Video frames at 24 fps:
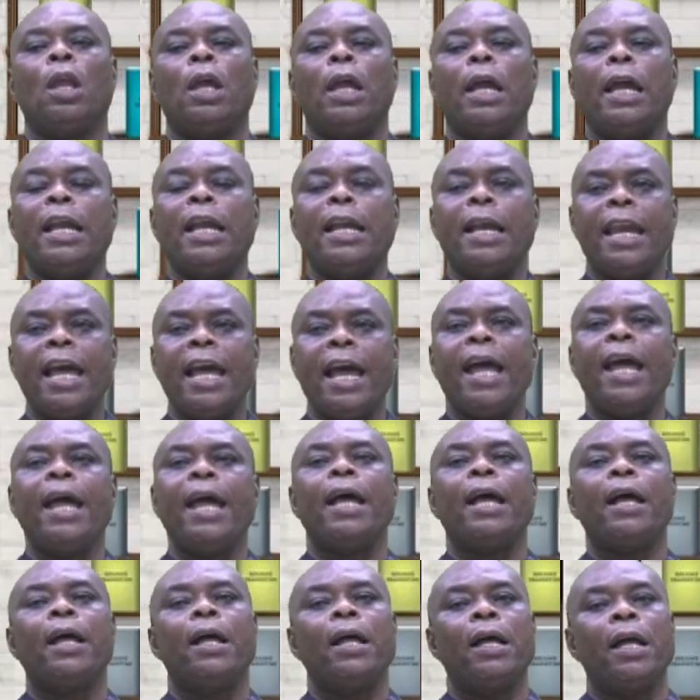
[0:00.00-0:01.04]
In the
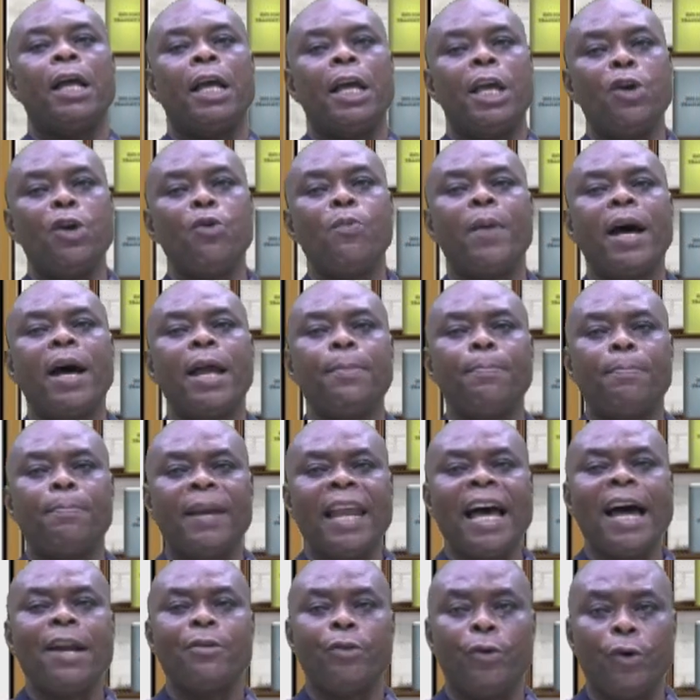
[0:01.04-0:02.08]
human
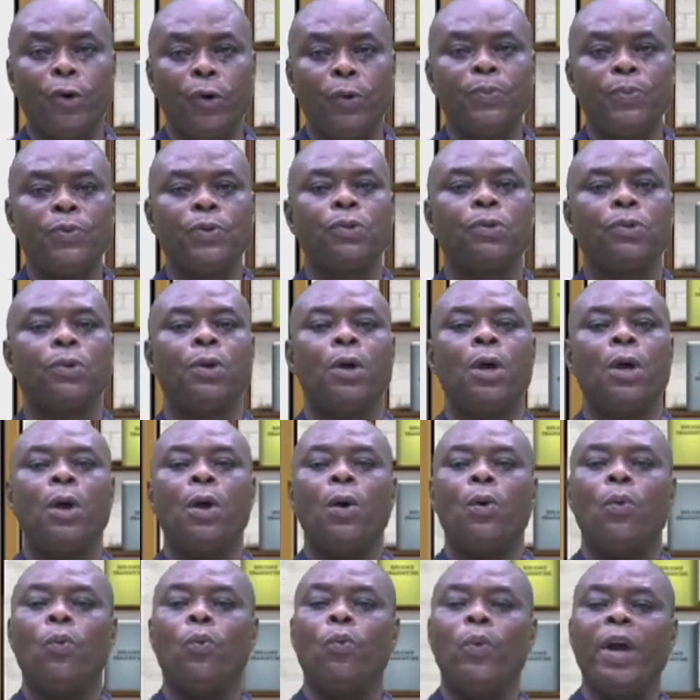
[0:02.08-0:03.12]
blood groups,
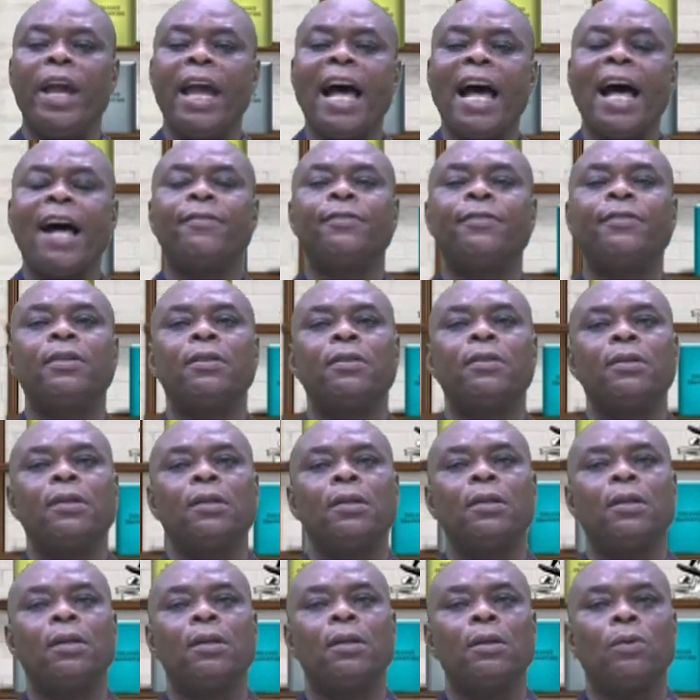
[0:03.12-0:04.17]
we have
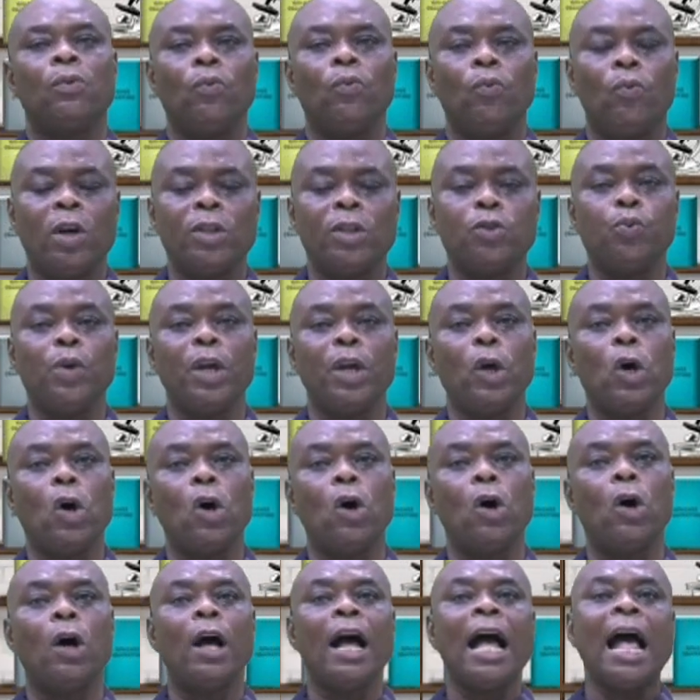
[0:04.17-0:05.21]
what we
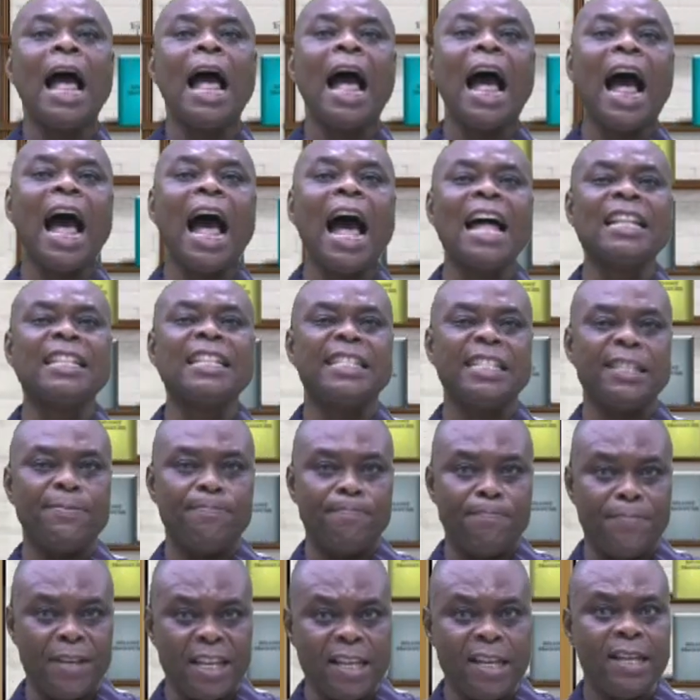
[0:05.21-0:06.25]
call
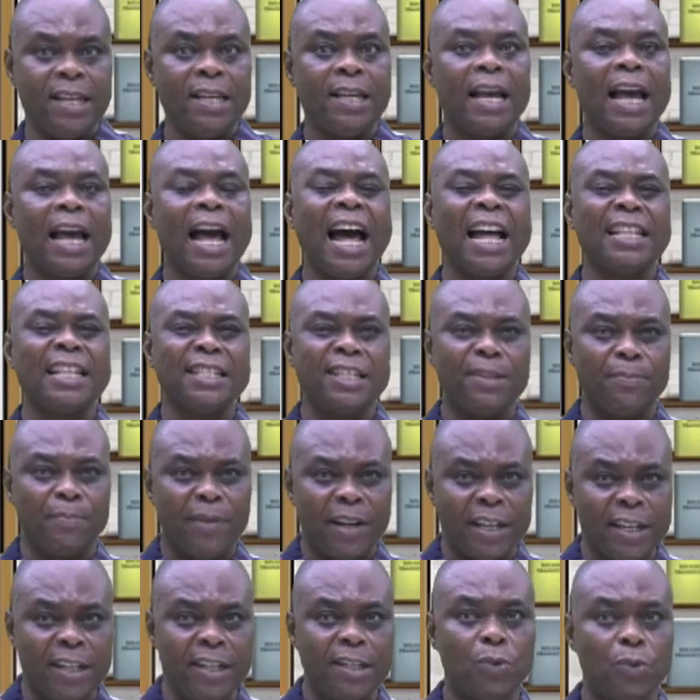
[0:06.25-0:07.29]
anti-B
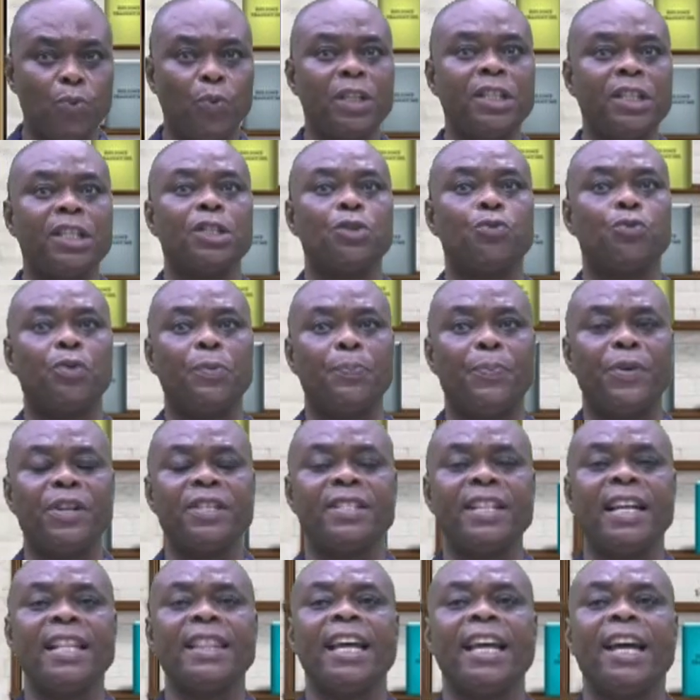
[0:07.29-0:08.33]
antibodies, which is
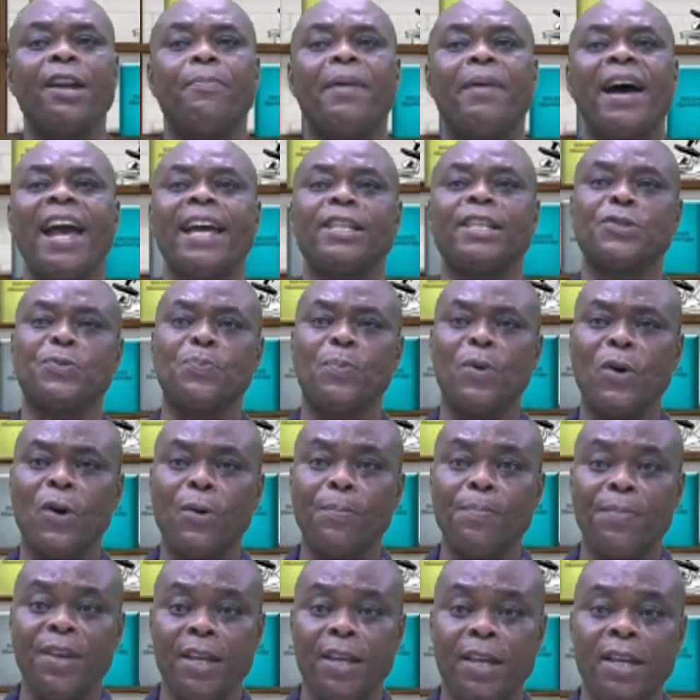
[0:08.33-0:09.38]
represented by a small
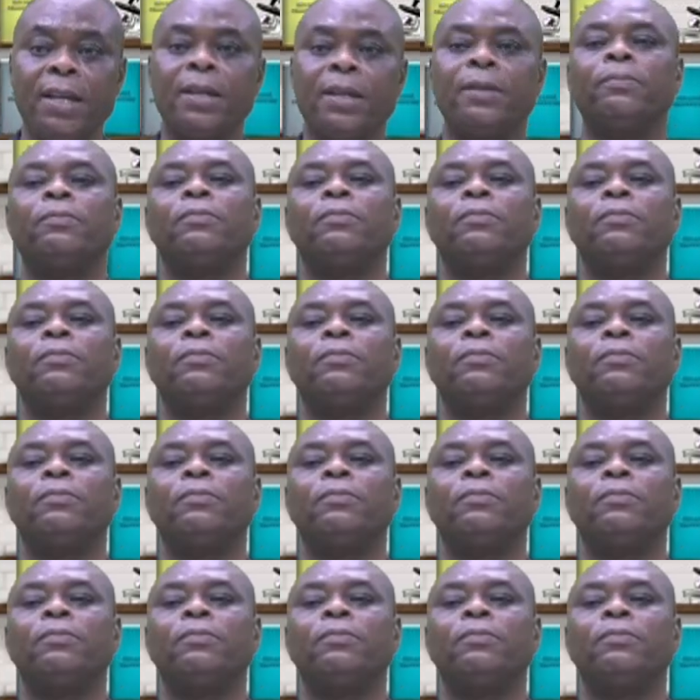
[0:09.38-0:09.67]
b,